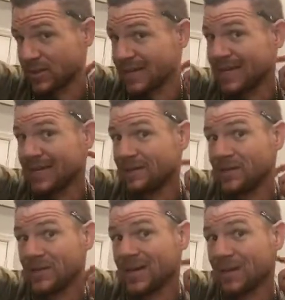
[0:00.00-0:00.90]
And again,
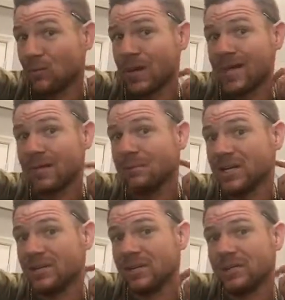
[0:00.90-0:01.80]
if you're not weighing and
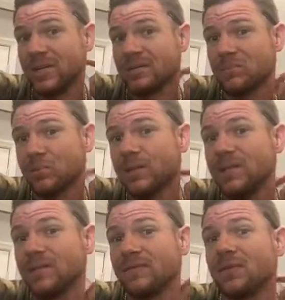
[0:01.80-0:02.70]
measuring, it makes it pretty
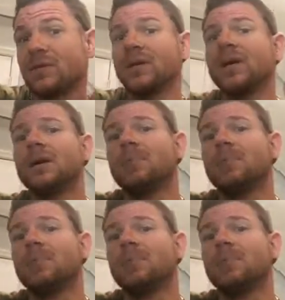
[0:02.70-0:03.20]
difficult,